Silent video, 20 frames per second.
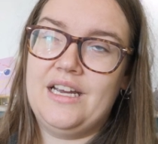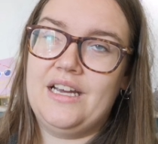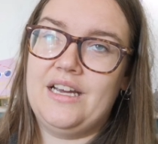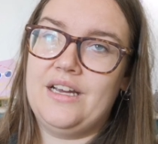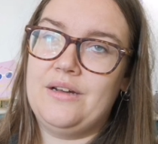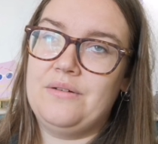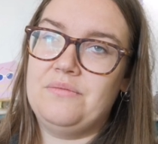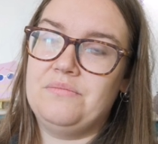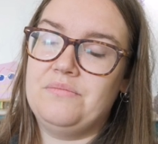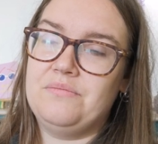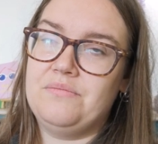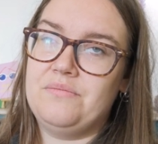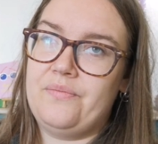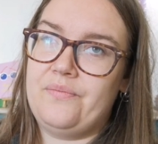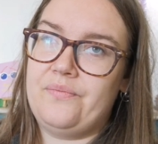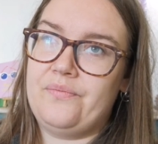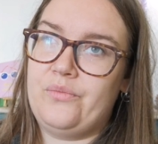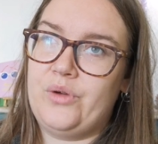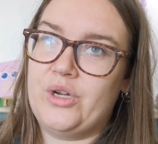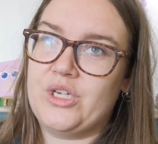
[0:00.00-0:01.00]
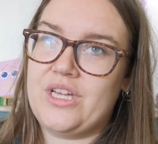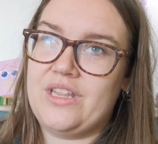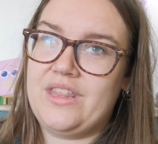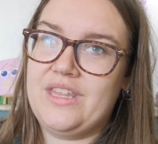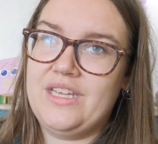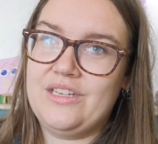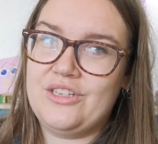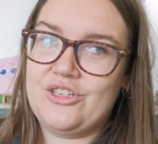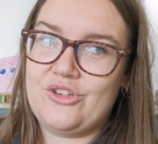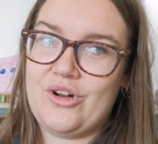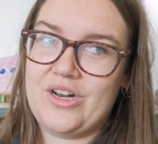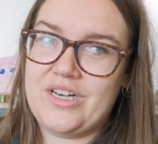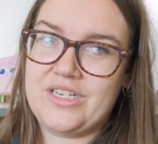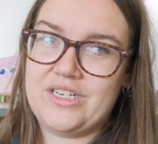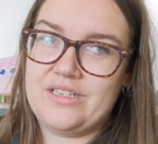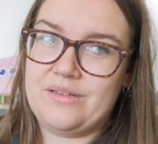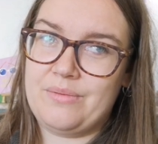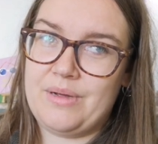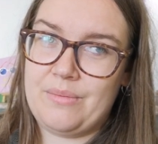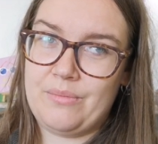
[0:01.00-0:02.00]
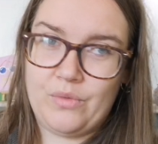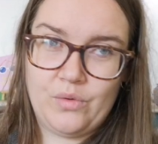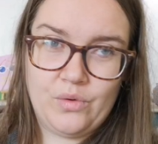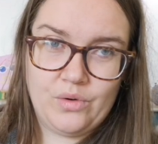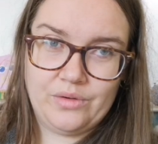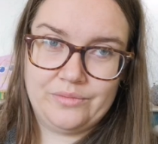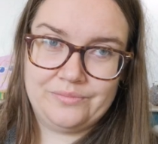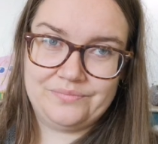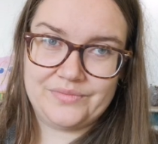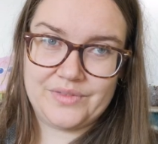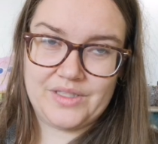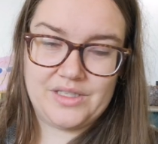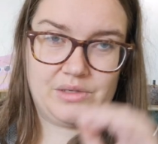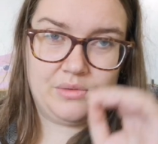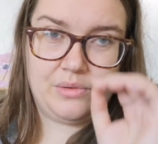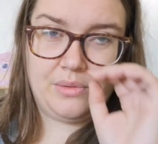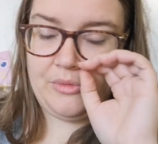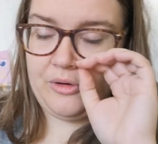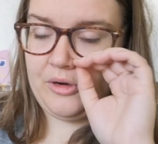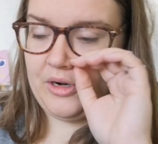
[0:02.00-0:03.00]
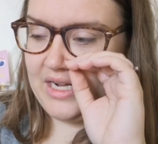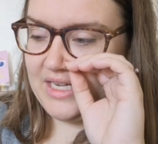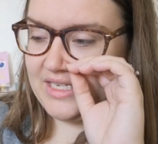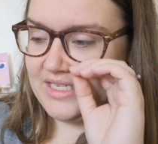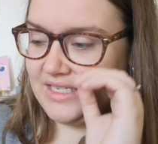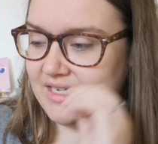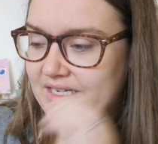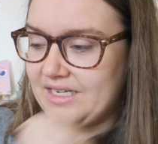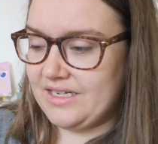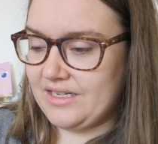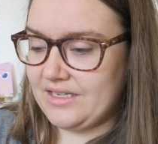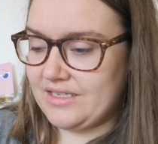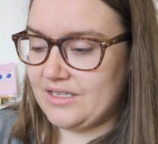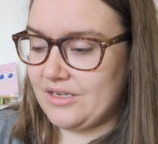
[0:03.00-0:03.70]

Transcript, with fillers: um, which I think stretches a bit more than swimwear elastic.